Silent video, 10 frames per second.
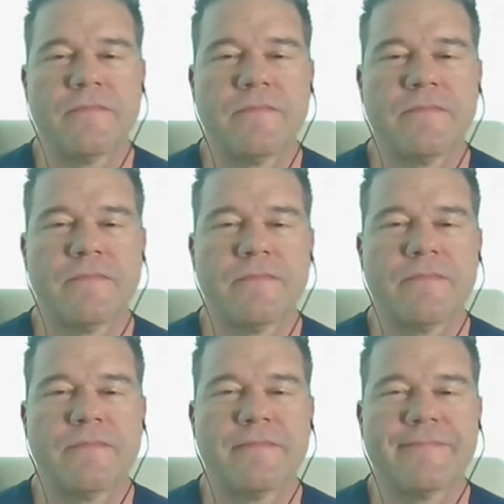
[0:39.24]

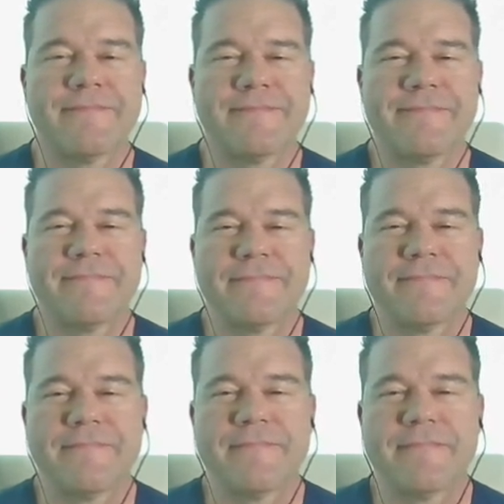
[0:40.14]

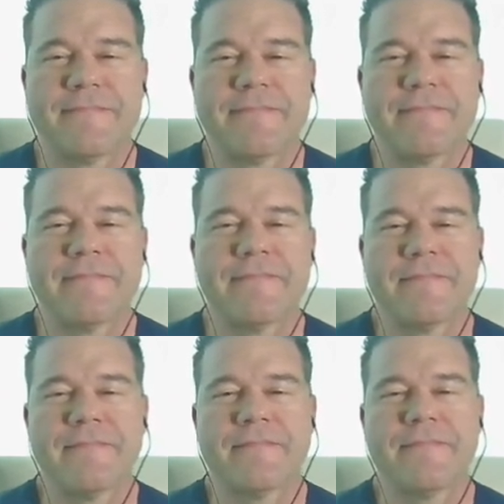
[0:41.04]

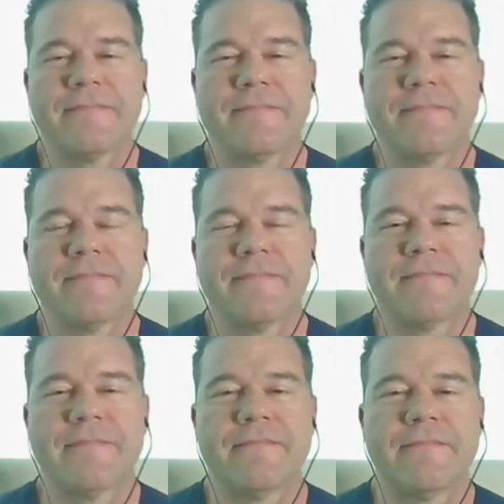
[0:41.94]

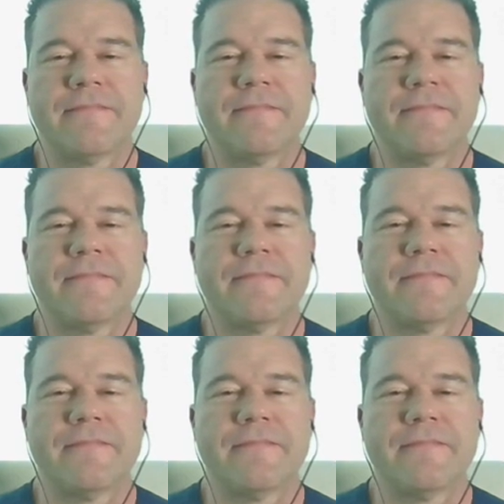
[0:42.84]
This person isn't speaking.